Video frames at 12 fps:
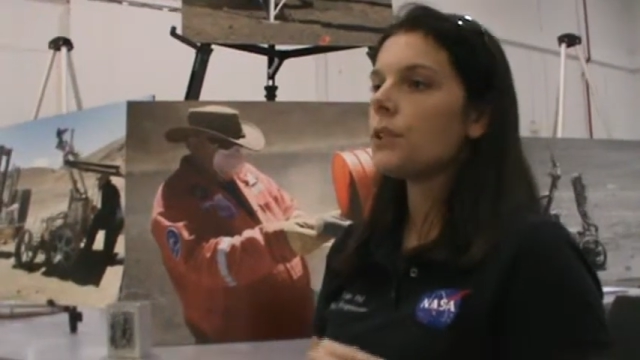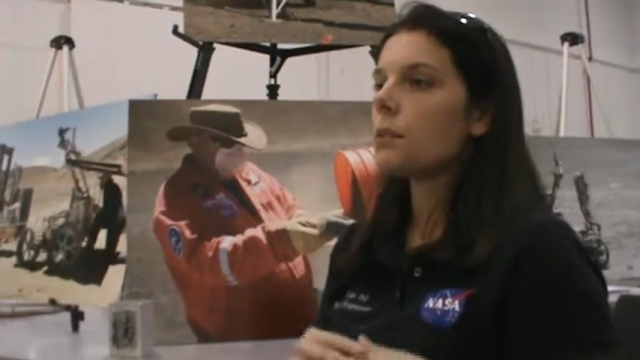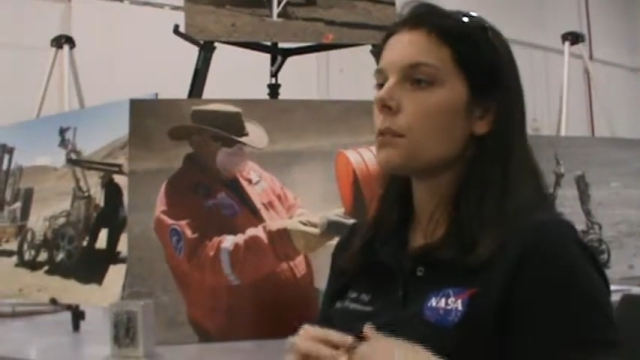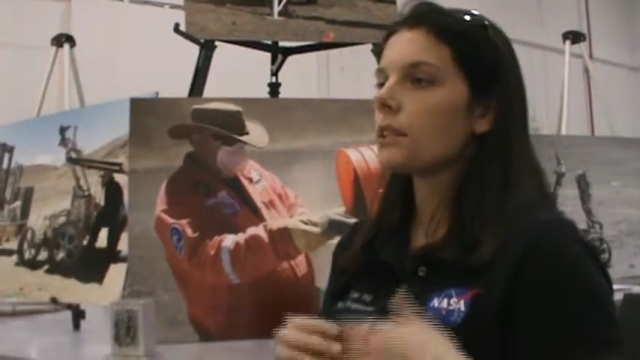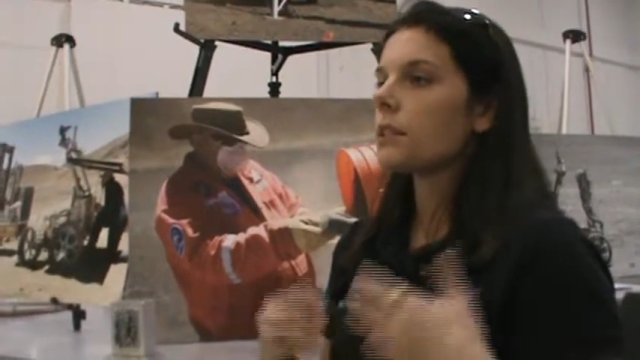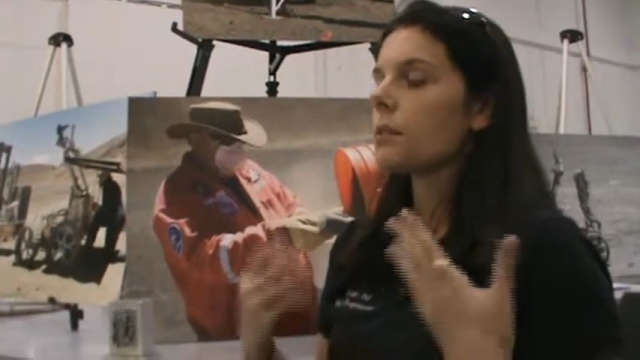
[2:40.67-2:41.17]

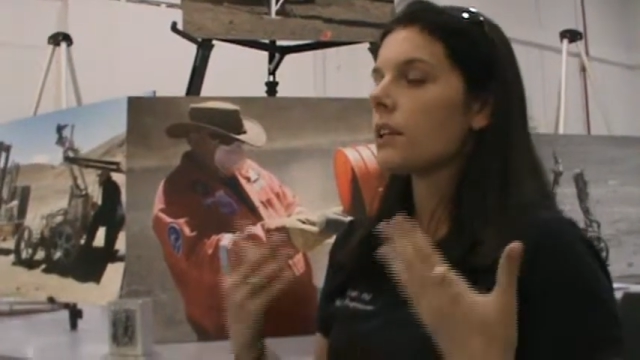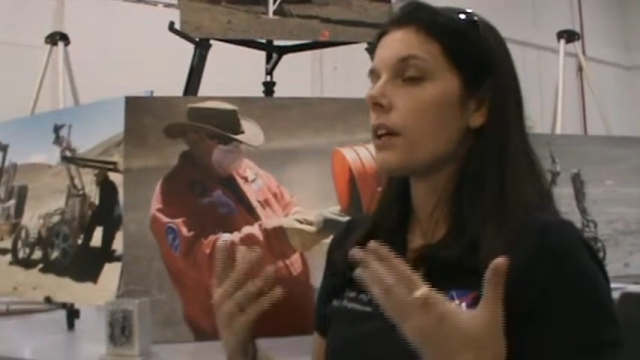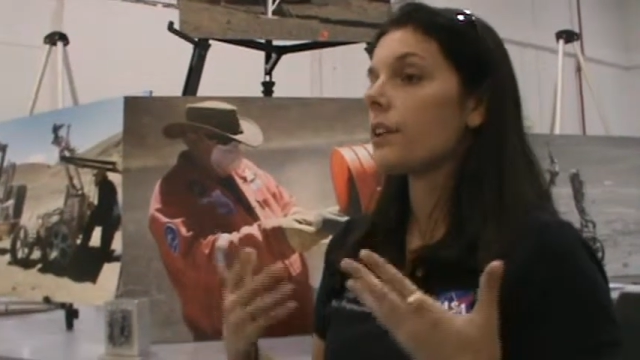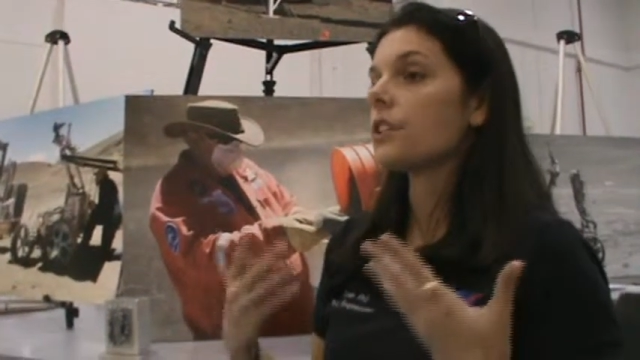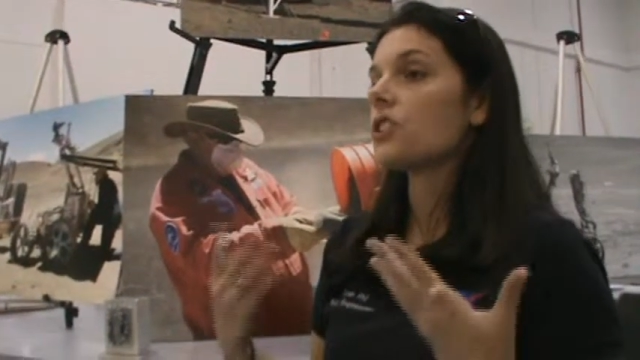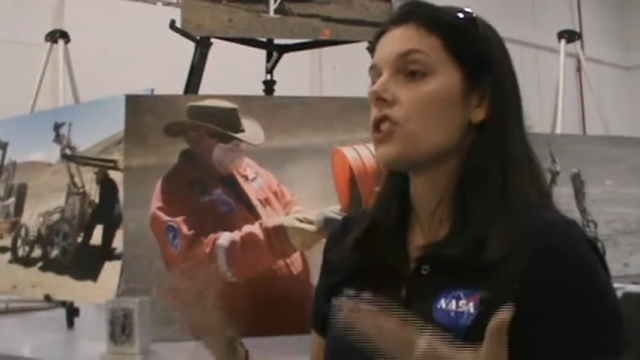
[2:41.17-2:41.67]
using what's something
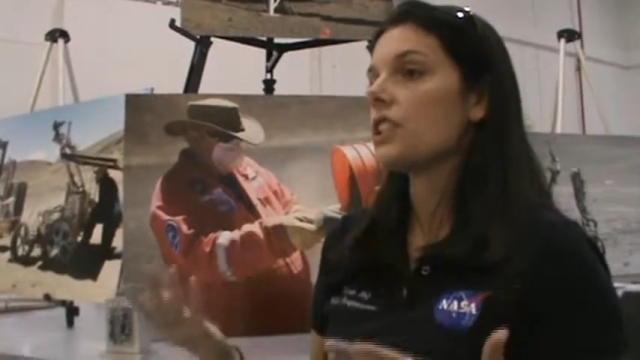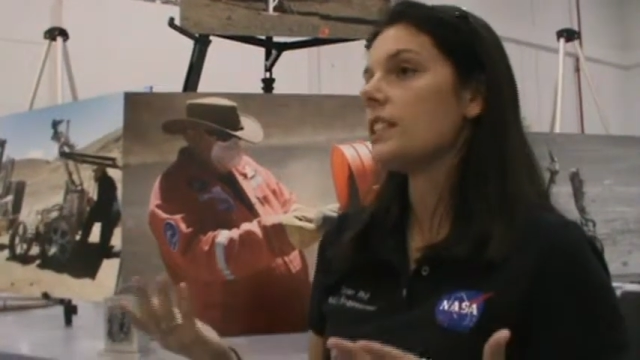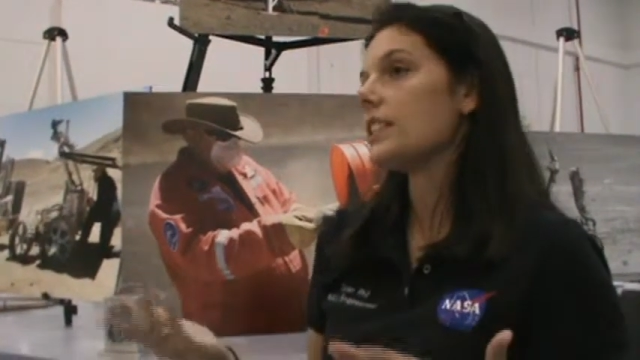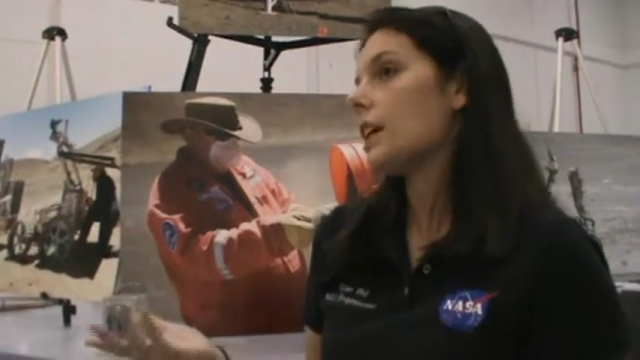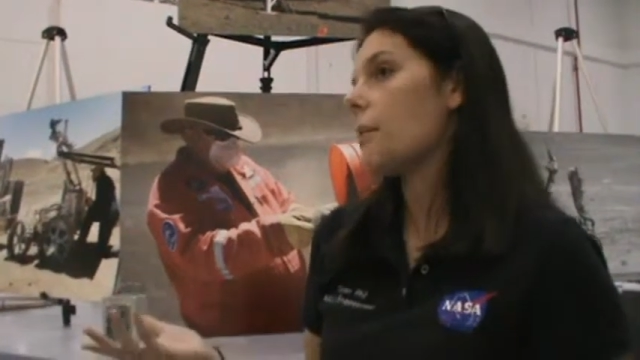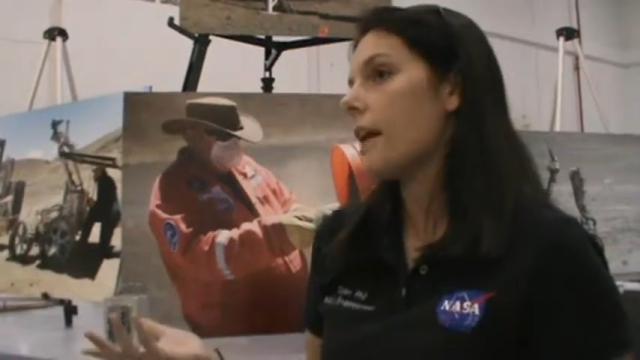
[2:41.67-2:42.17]
called this
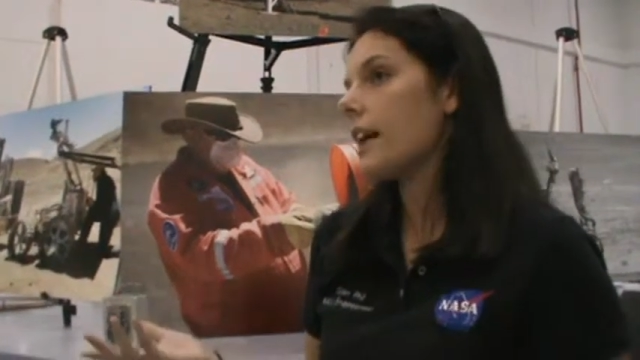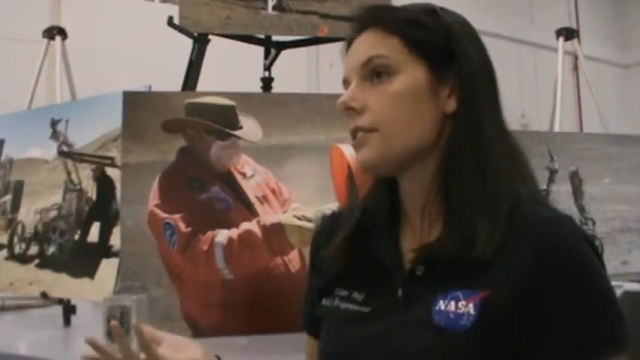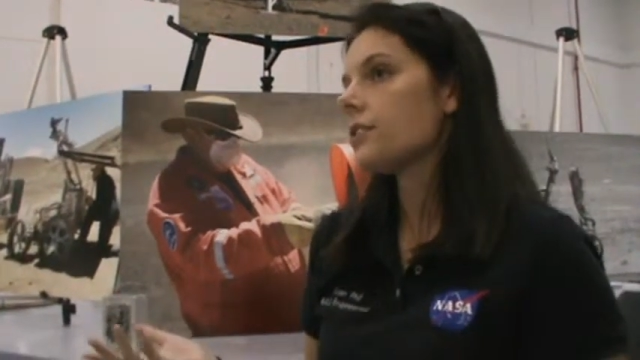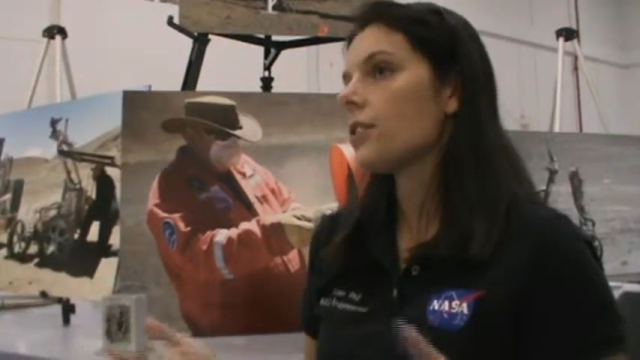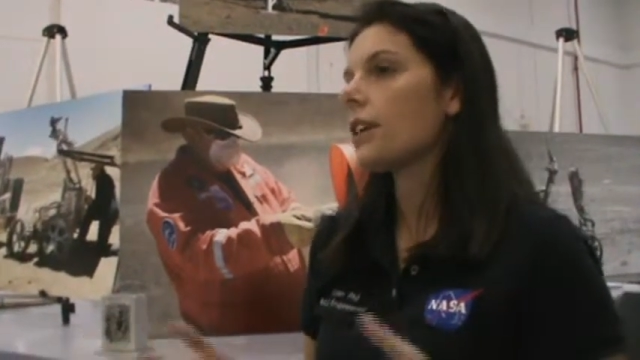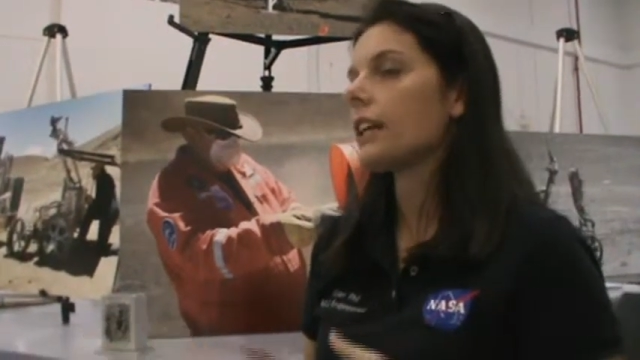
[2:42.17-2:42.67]
GCMS,